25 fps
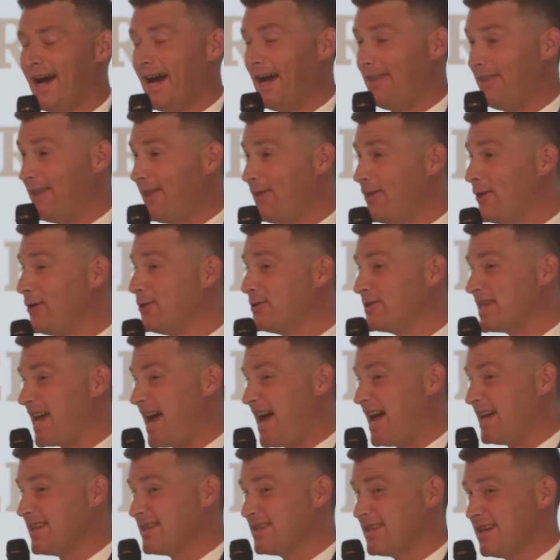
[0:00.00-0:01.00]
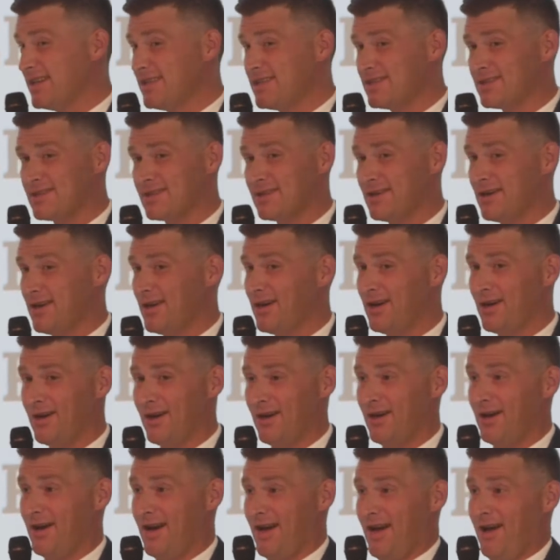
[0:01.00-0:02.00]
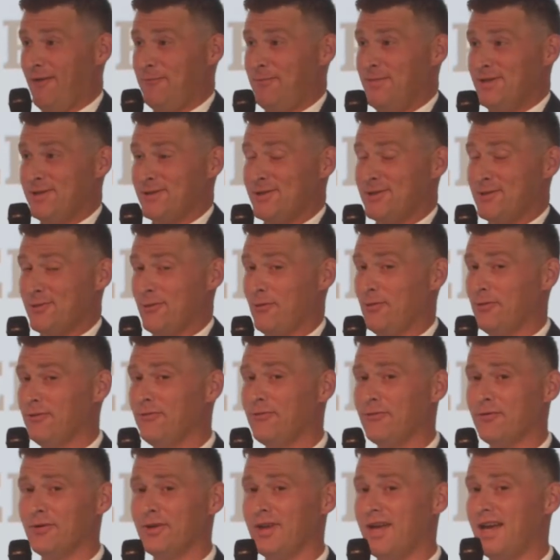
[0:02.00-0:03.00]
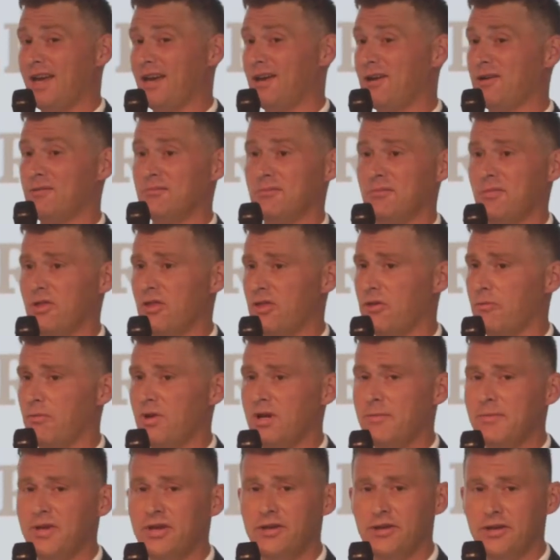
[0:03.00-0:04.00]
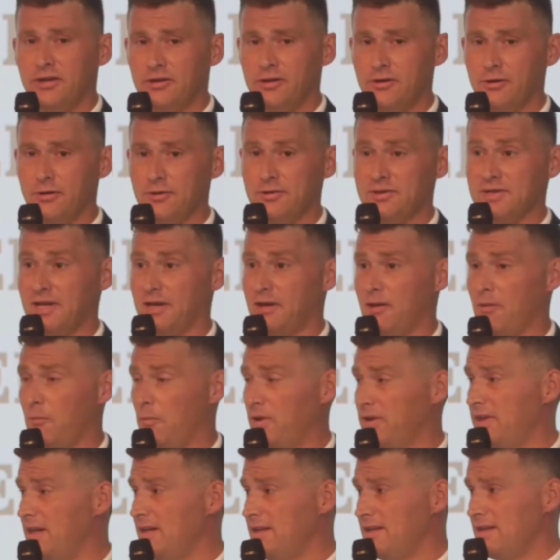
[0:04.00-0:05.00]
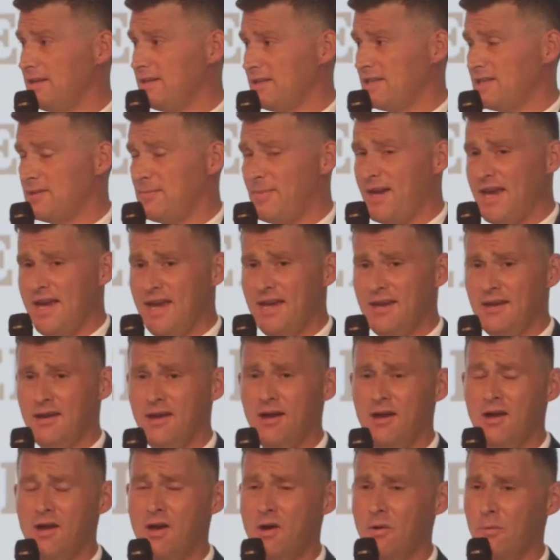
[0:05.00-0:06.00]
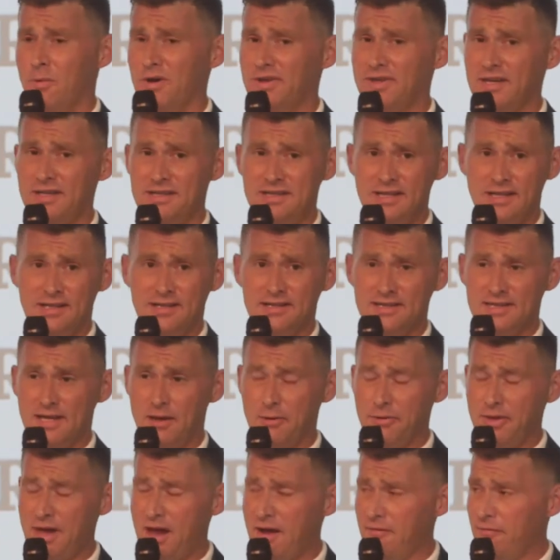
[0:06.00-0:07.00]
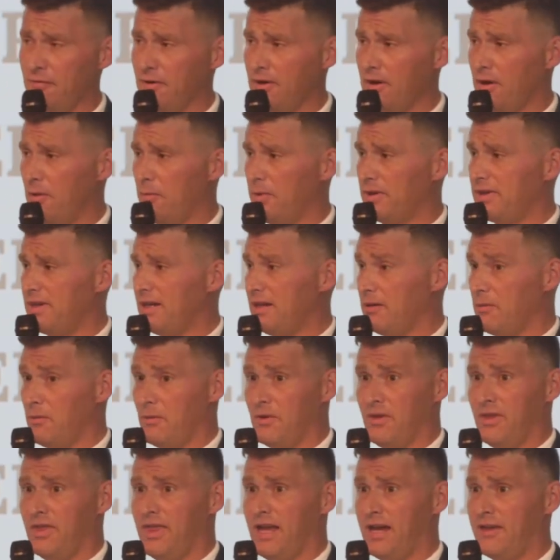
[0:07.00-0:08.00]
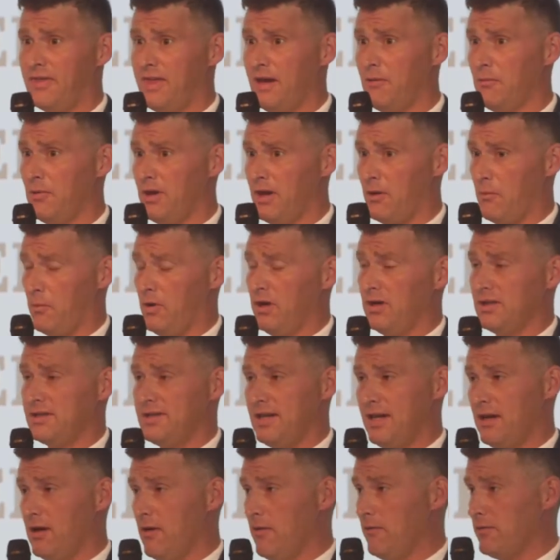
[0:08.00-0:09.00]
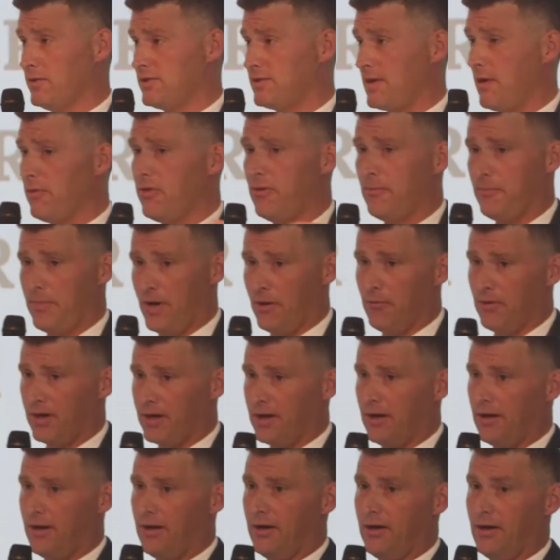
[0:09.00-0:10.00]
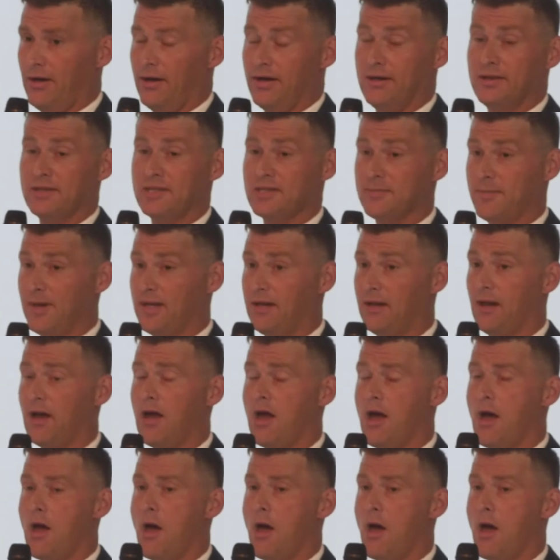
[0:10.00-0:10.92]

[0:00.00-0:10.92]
And then those assets have been sold for like 3 million euros. Like what they did in Spain, what they did in South Africa, they were like, we're gonna take over South America, and spent